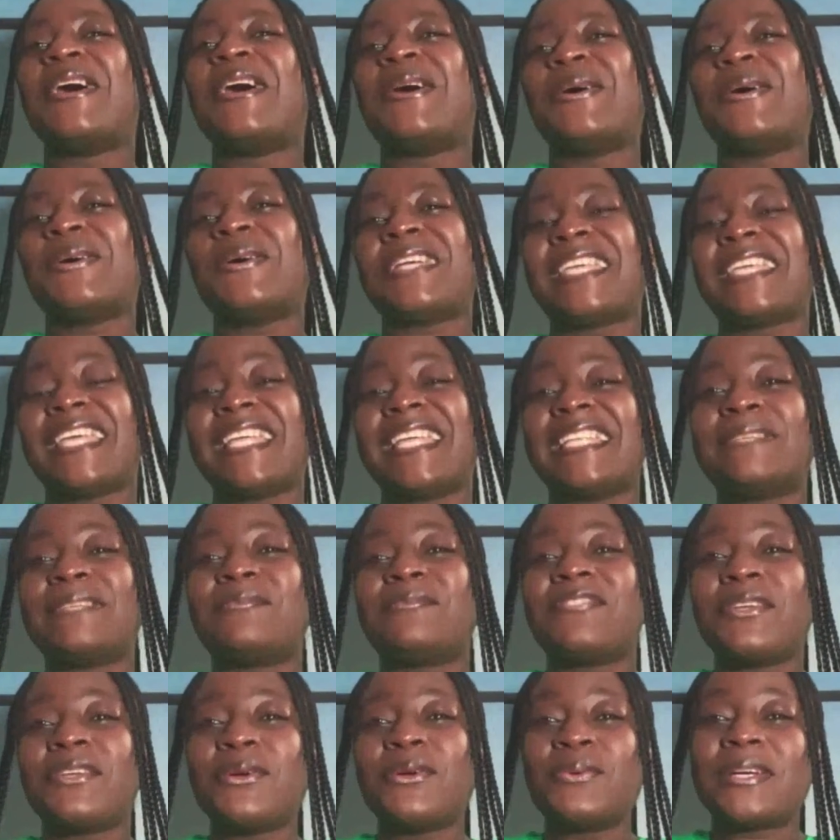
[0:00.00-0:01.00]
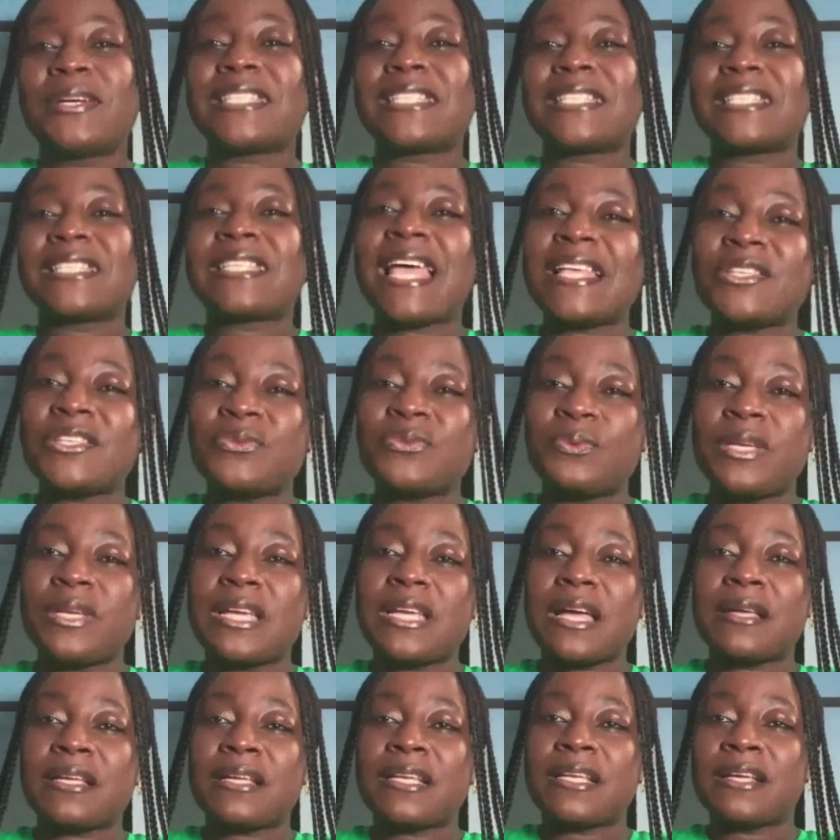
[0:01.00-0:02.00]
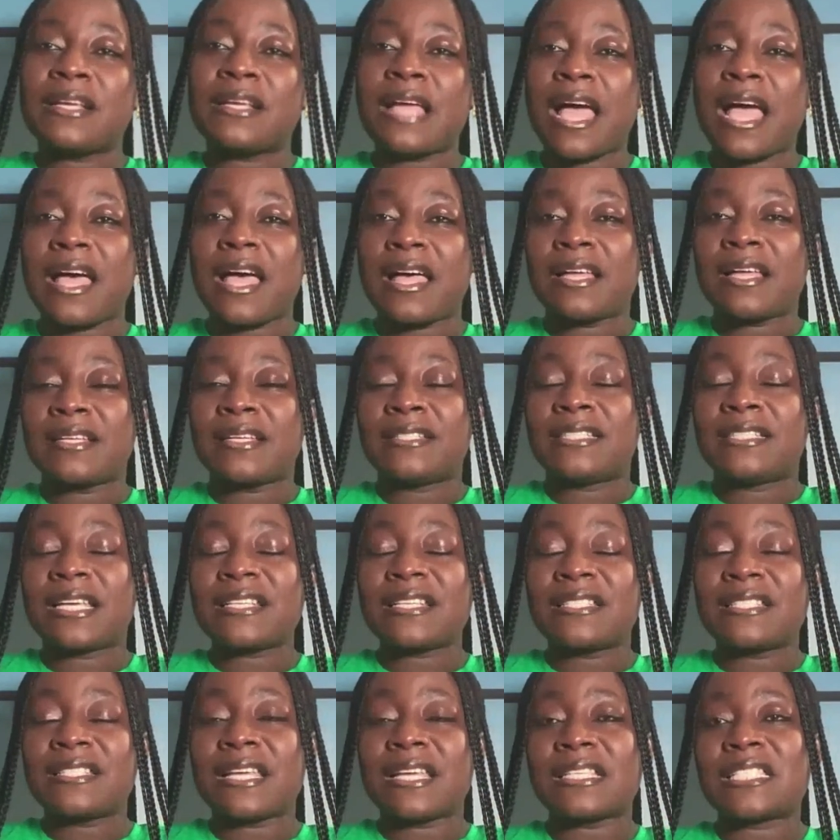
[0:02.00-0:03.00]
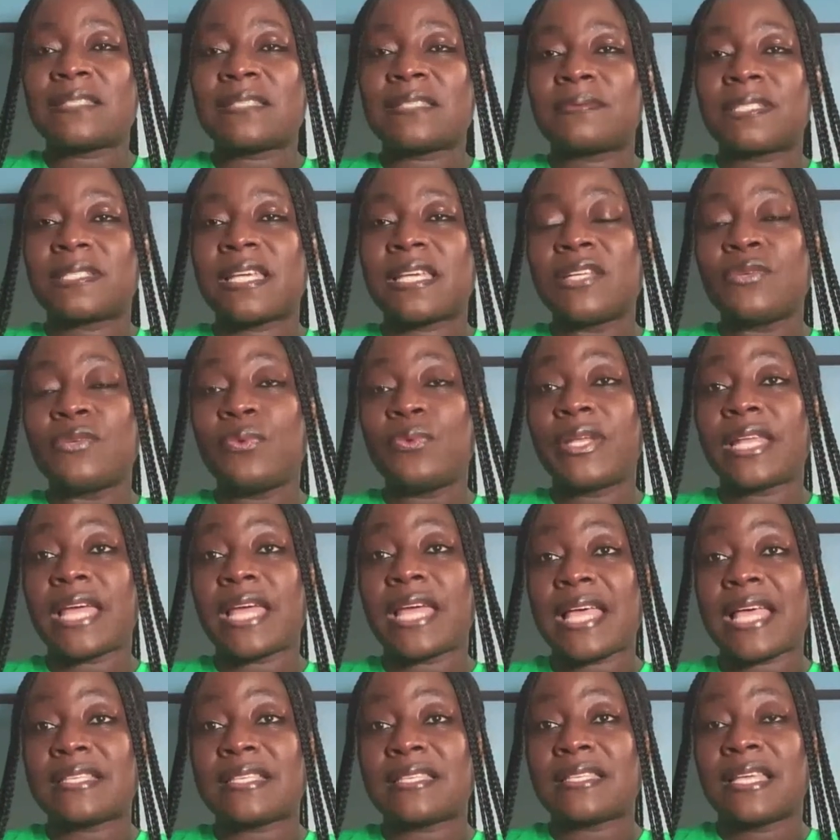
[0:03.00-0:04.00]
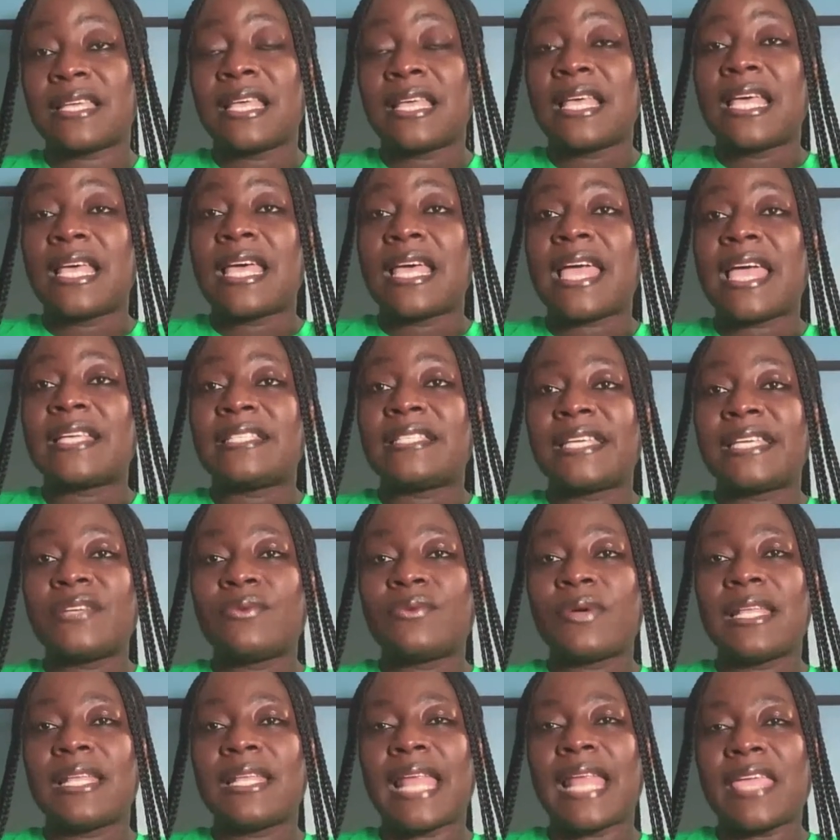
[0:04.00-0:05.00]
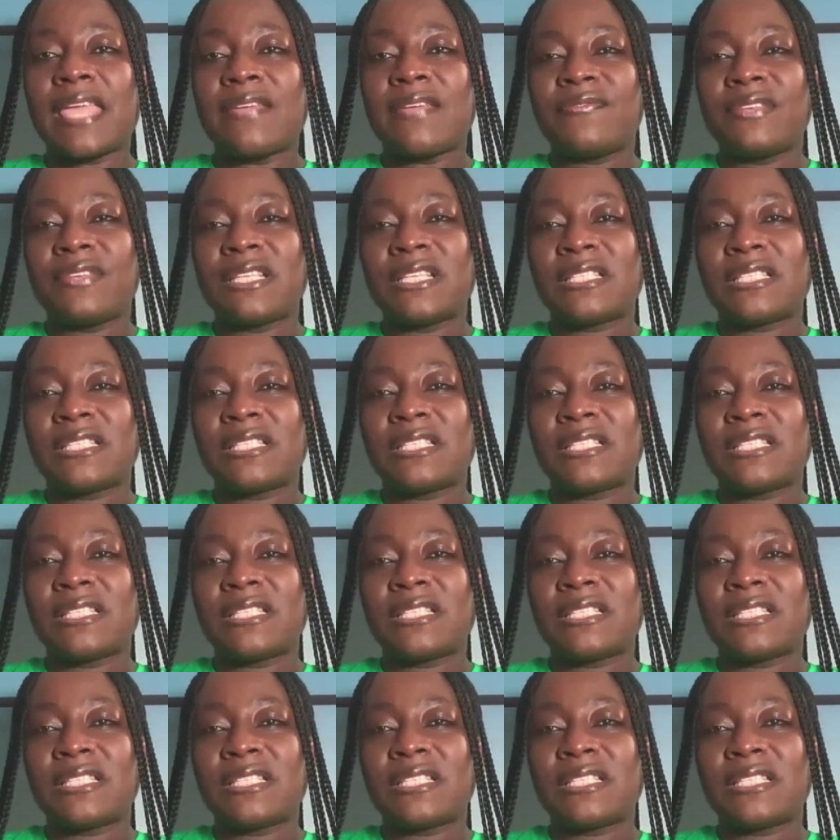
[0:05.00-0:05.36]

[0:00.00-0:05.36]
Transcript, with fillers: okay, viewers, last week our, doctor shared with us a general life